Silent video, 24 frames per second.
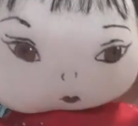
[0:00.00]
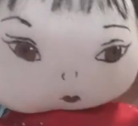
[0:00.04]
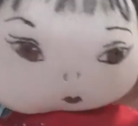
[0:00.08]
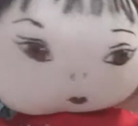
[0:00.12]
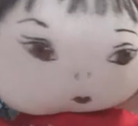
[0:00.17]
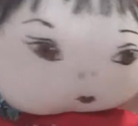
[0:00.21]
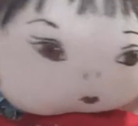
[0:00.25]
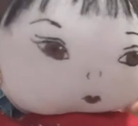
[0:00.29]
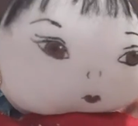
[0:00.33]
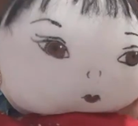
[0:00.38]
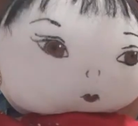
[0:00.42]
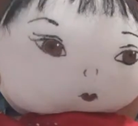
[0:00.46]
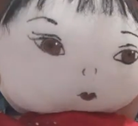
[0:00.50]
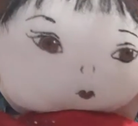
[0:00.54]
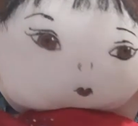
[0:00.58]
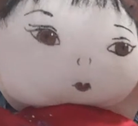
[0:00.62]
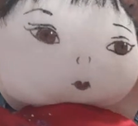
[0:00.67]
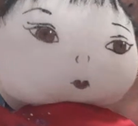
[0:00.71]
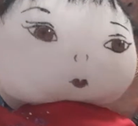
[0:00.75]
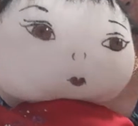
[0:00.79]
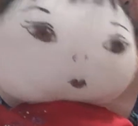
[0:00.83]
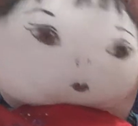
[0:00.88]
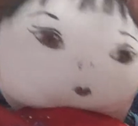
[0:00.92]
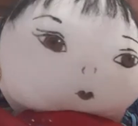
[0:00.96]
she is
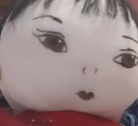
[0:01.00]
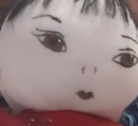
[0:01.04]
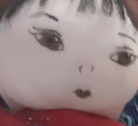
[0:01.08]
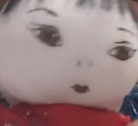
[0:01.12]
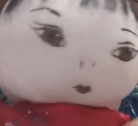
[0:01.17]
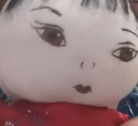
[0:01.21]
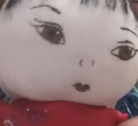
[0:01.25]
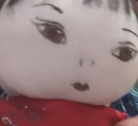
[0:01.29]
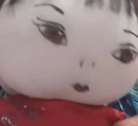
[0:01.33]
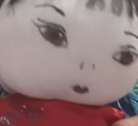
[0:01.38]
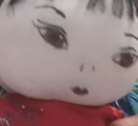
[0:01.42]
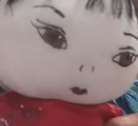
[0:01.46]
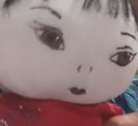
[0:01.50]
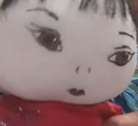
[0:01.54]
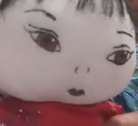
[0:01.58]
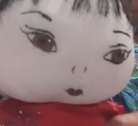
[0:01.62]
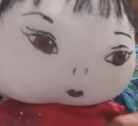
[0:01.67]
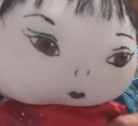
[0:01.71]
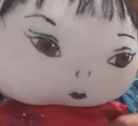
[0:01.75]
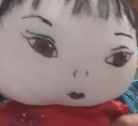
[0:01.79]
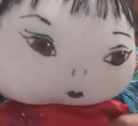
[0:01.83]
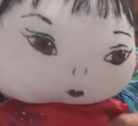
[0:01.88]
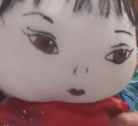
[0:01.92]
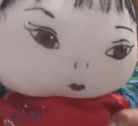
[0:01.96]
my Oriental
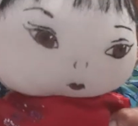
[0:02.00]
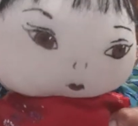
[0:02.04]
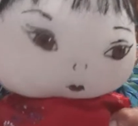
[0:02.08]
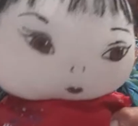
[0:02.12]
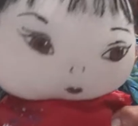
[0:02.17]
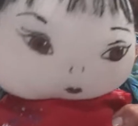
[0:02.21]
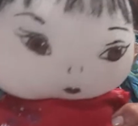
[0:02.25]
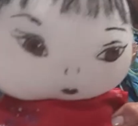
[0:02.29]
doll.